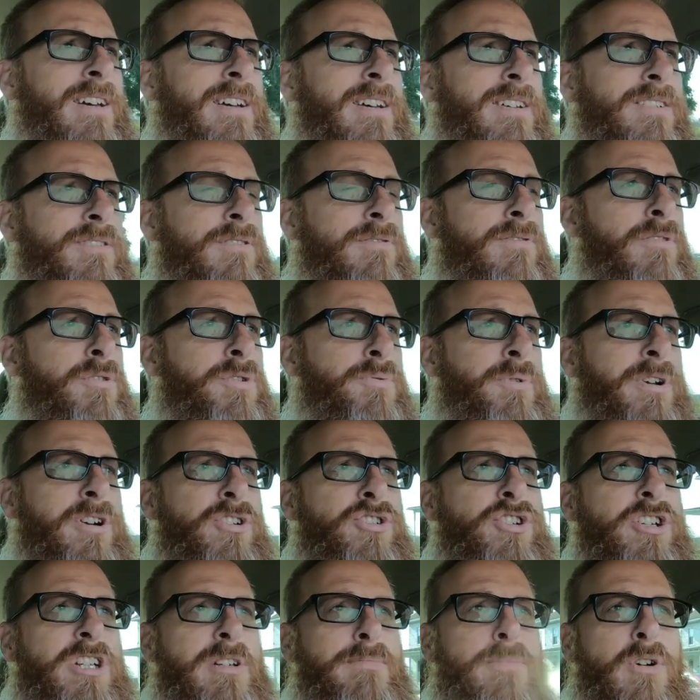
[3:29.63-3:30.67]
So folks, we are
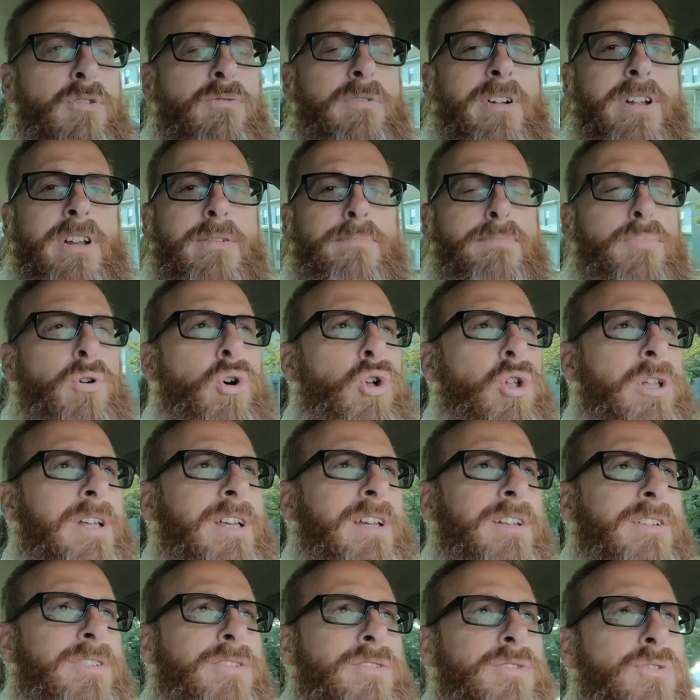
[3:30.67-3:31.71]
just about ready to pull
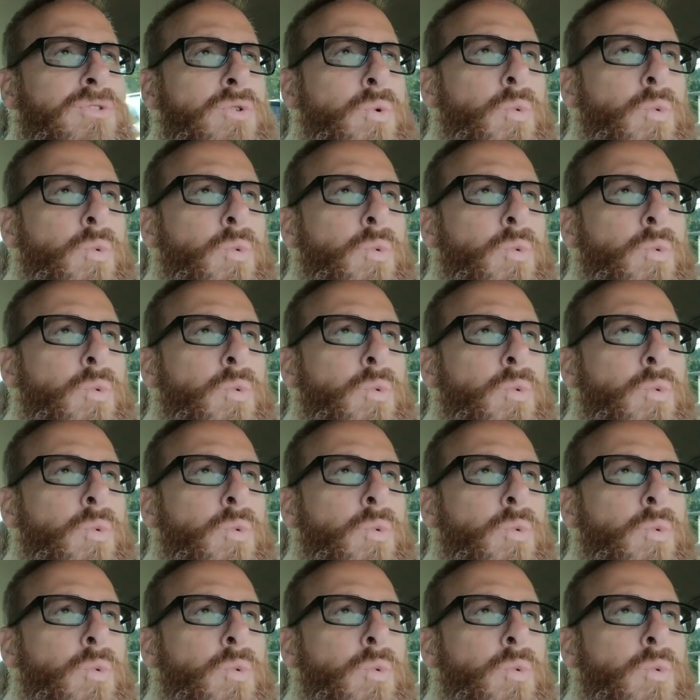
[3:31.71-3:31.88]
into